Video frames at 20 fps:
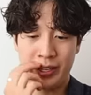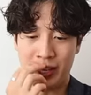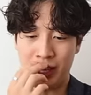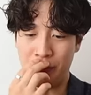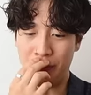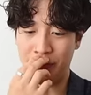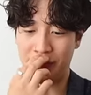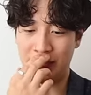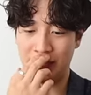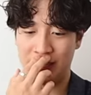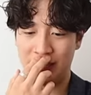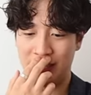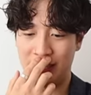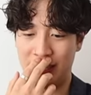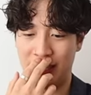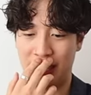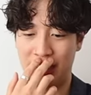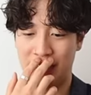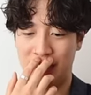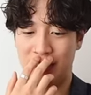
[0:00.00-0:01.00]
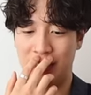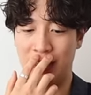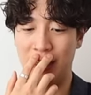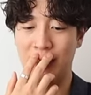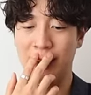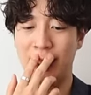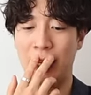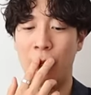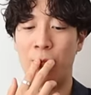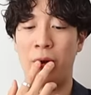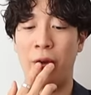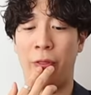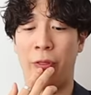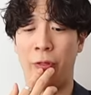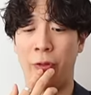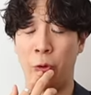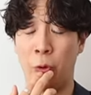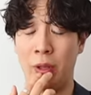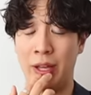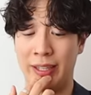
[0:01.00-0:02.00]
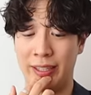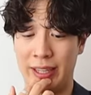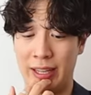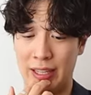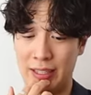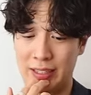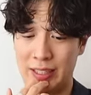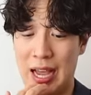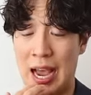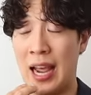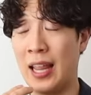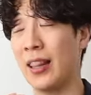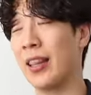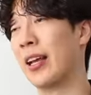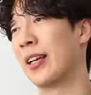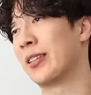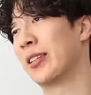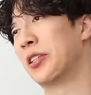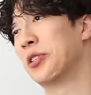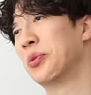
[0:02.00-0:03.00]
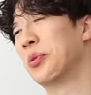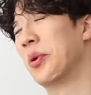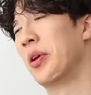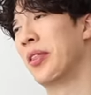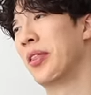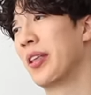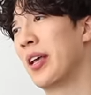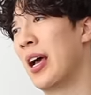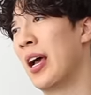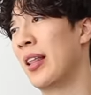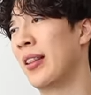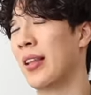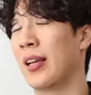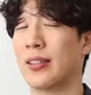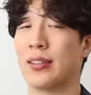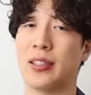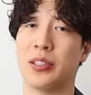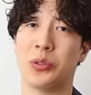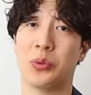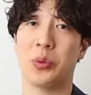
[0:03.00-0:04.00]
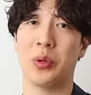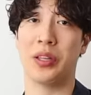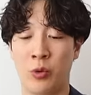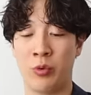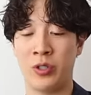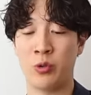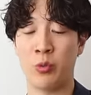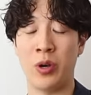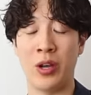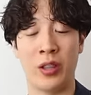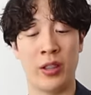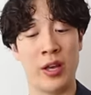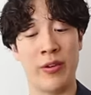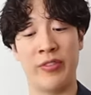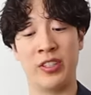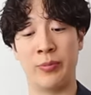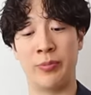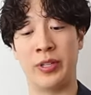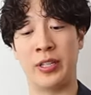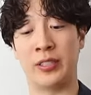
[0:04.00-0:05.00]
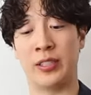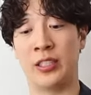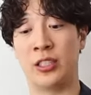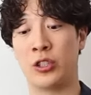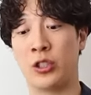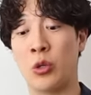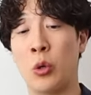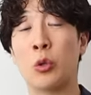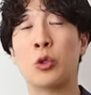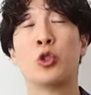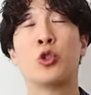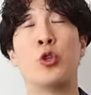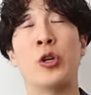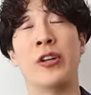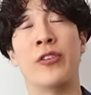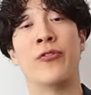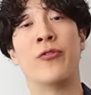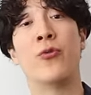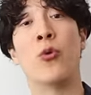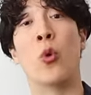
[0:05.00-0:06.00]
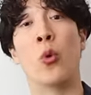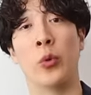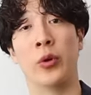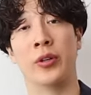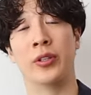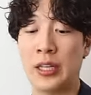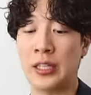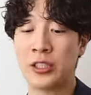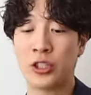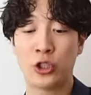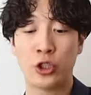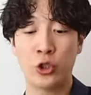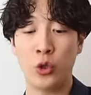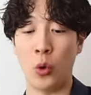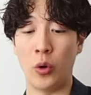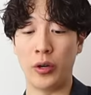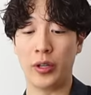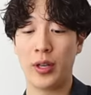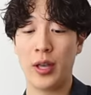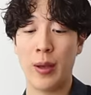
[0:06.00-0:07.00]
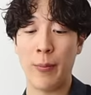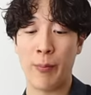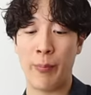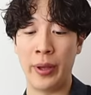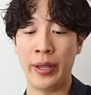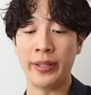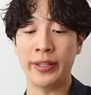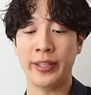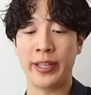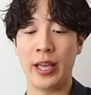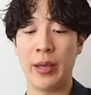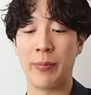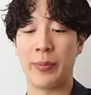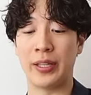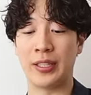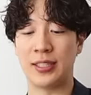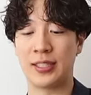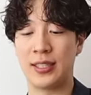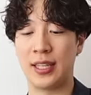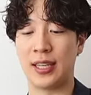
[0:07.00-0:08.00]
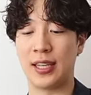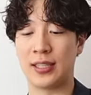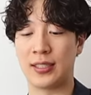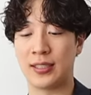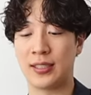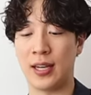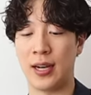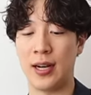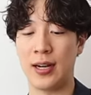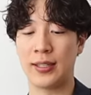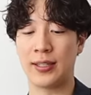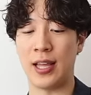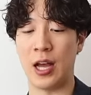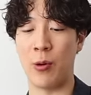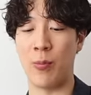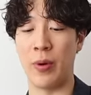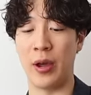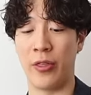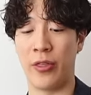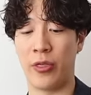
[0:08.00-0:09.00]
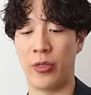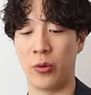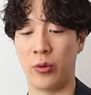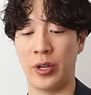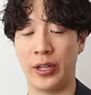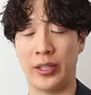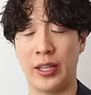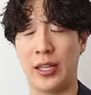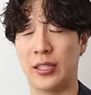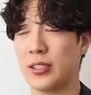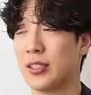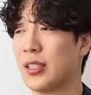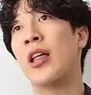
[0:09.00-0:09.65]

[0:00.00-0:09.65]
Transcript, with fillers: Kim can stick his tongue down my throat, I guess. I like this one. I like this one. The reason why I love it is because it's so straightforward. It's short. Ben Kim can stick his tongue down my throat, I guess.